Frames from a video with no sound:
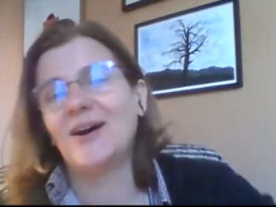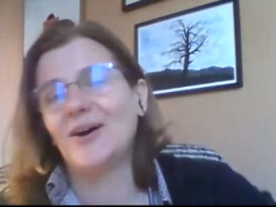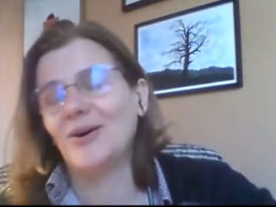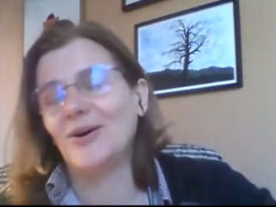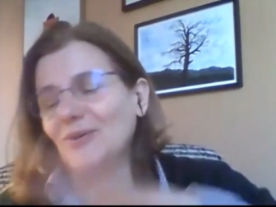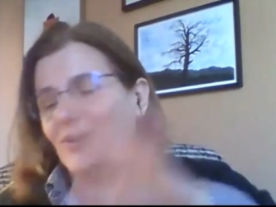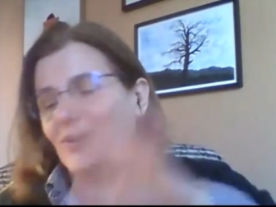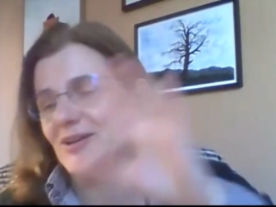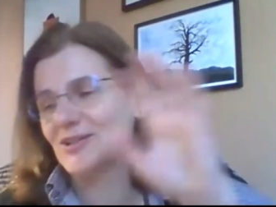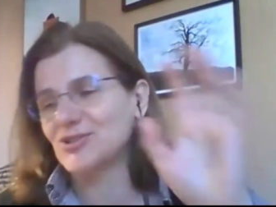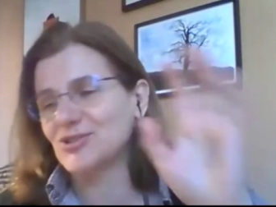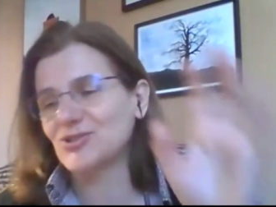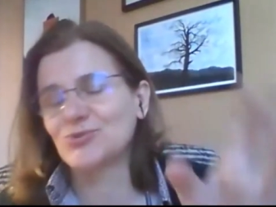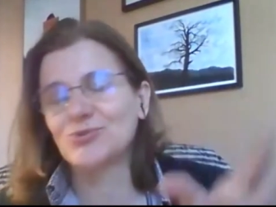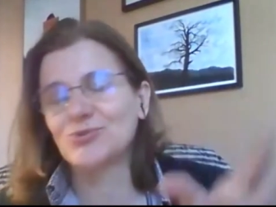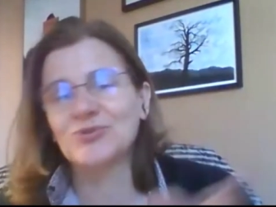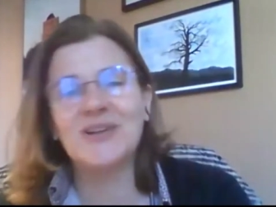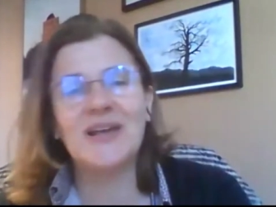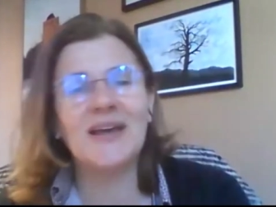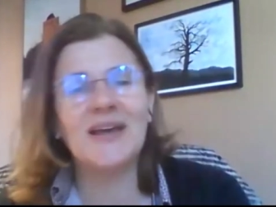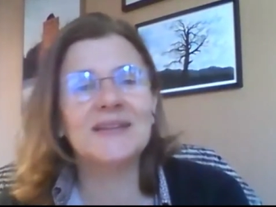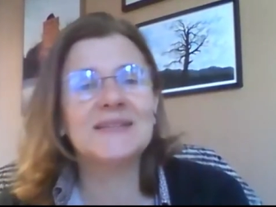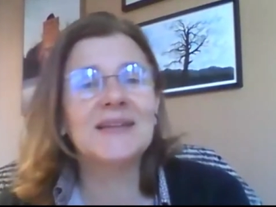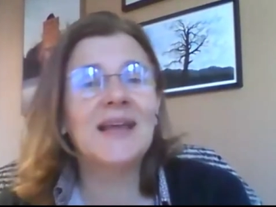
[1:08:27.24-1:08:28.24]
oh, let's do
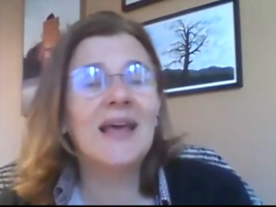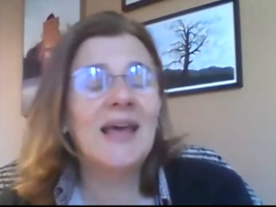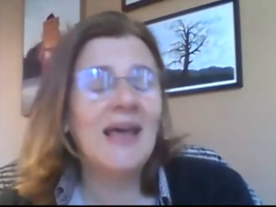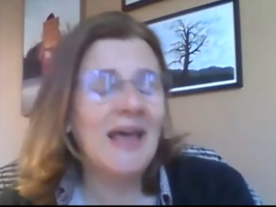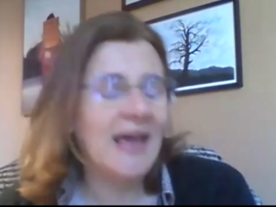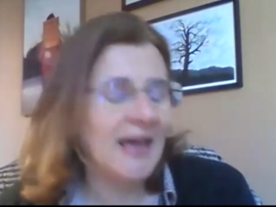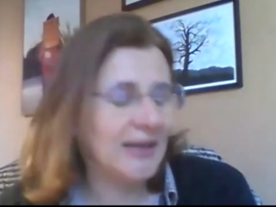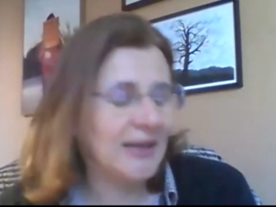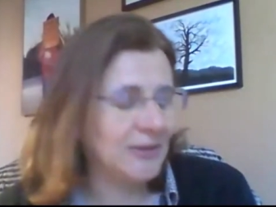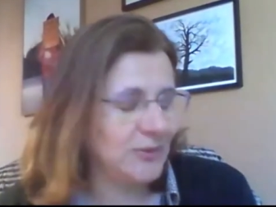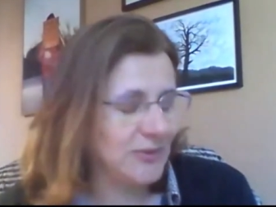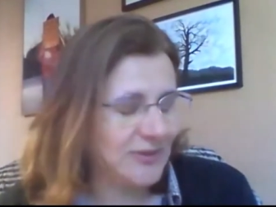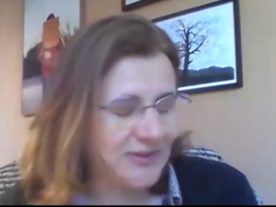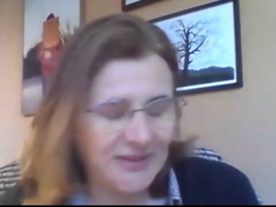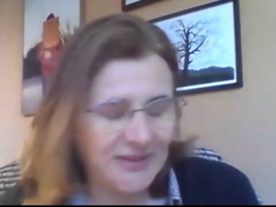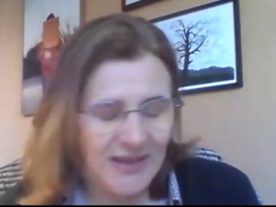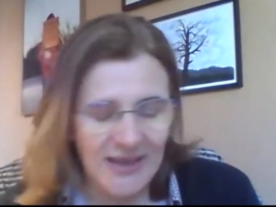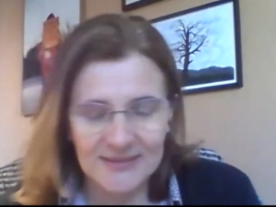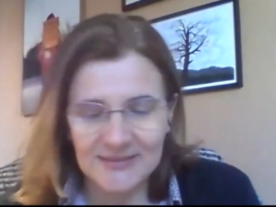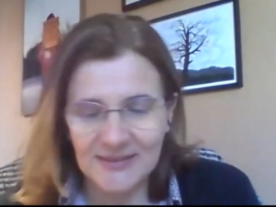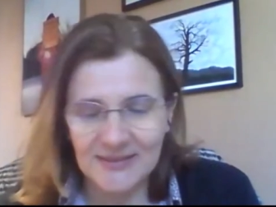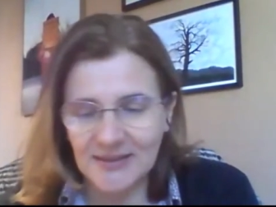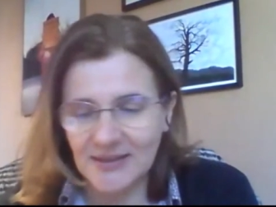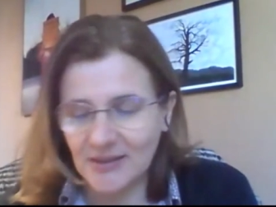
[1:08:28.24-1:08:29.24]
that. And
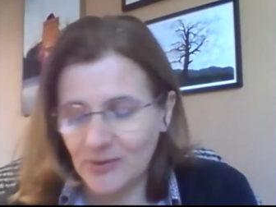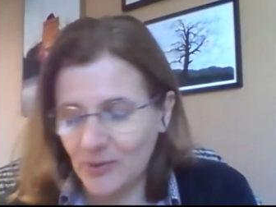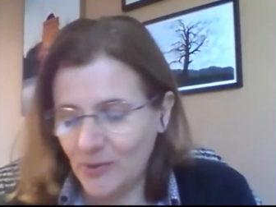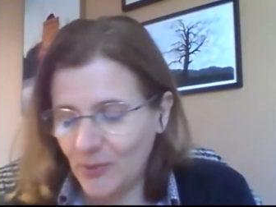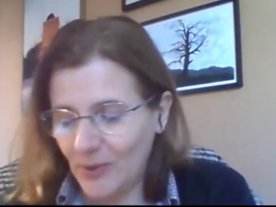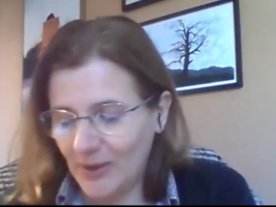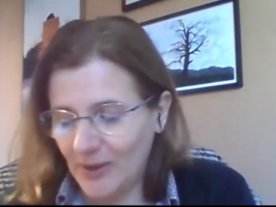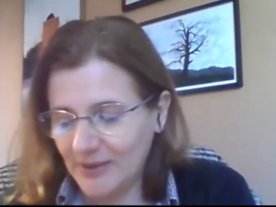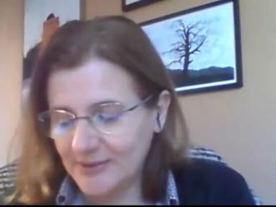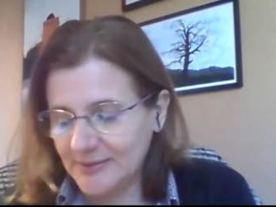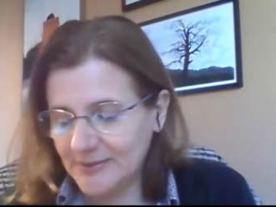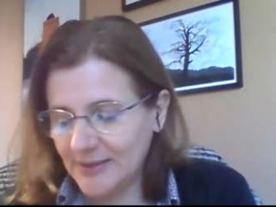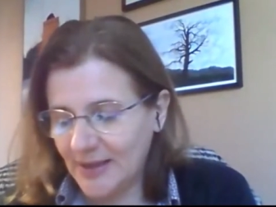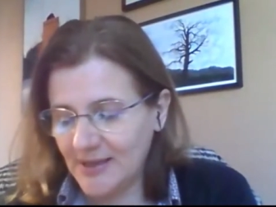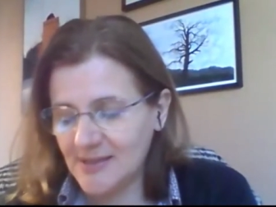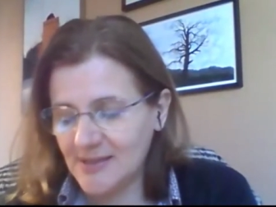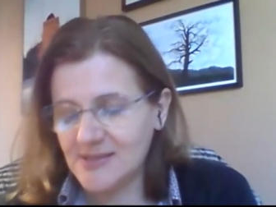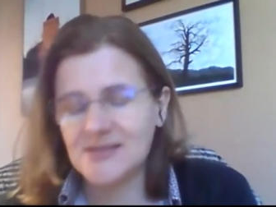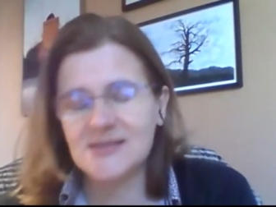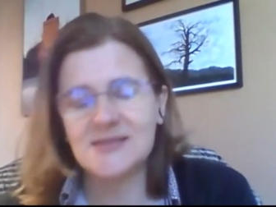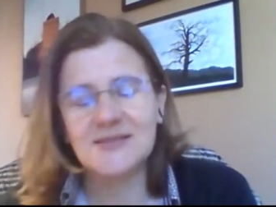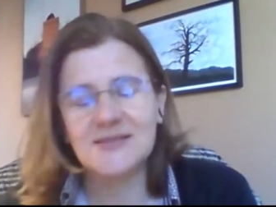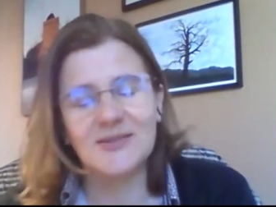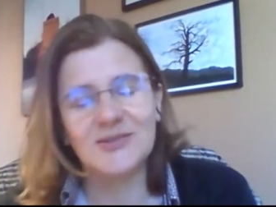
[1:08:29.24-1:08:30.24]
had a quite
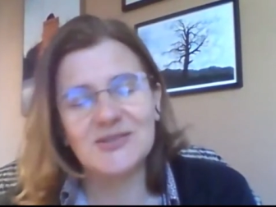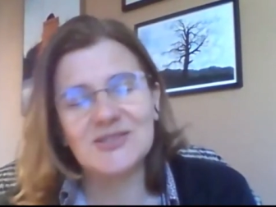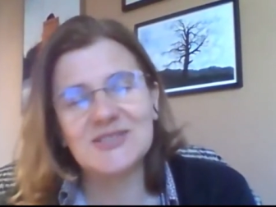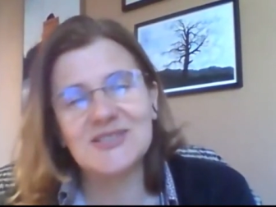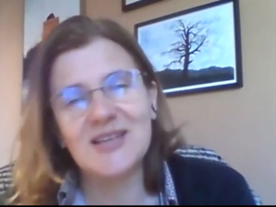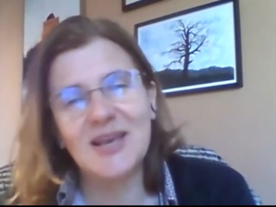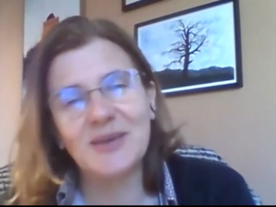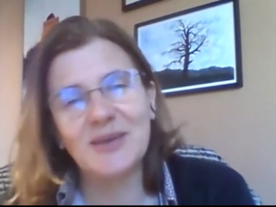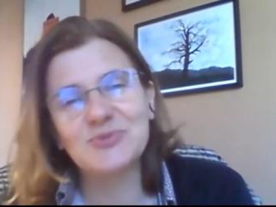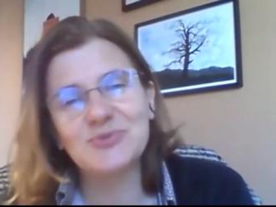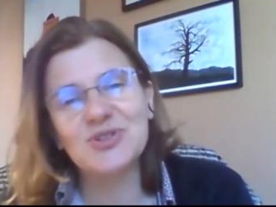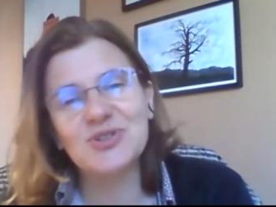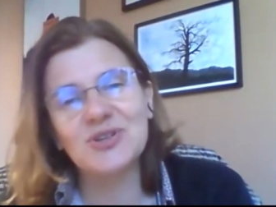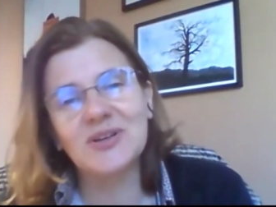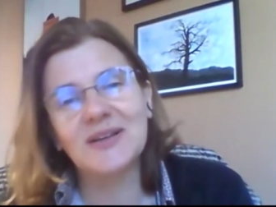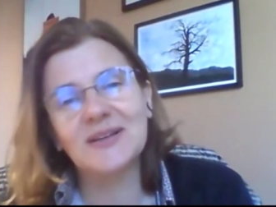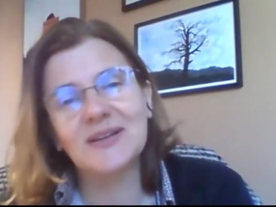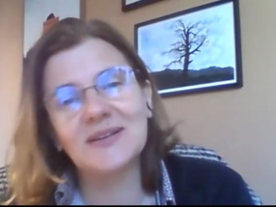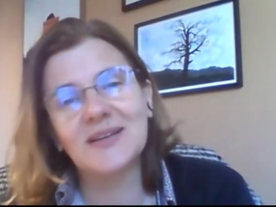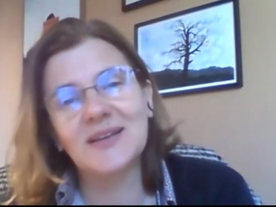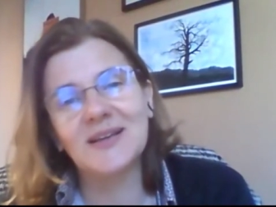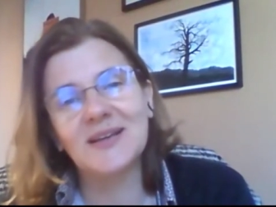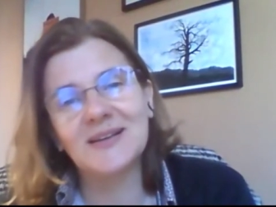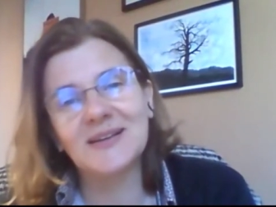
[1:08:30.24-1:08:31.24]
nice
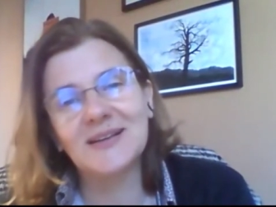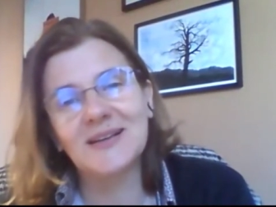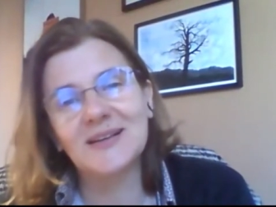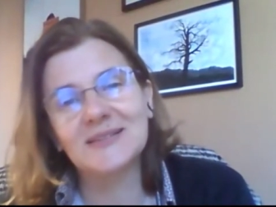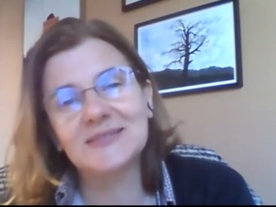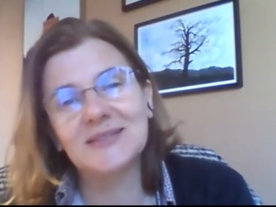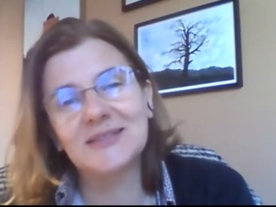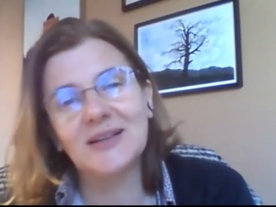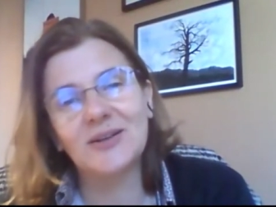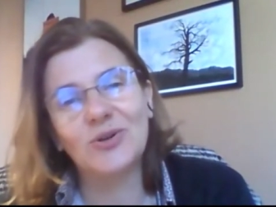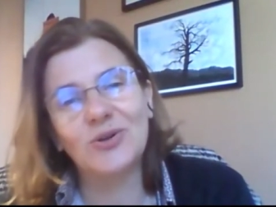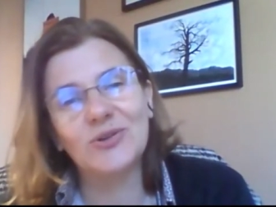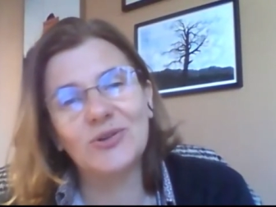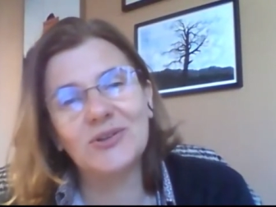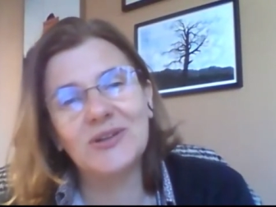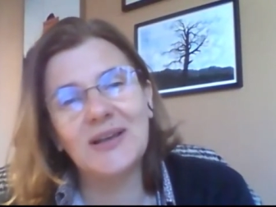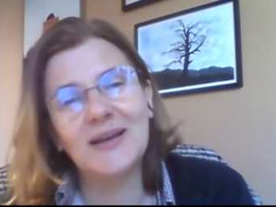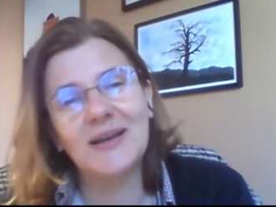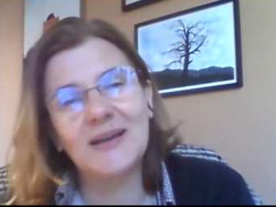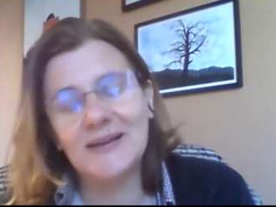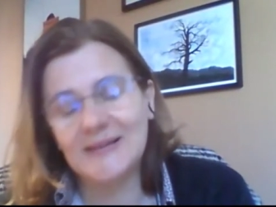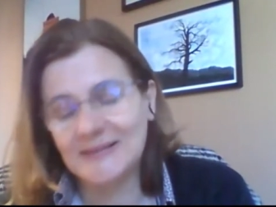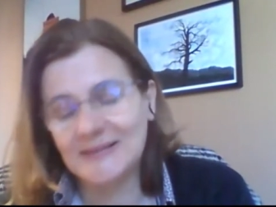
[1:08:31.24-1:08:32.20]
reception here in Catalonia.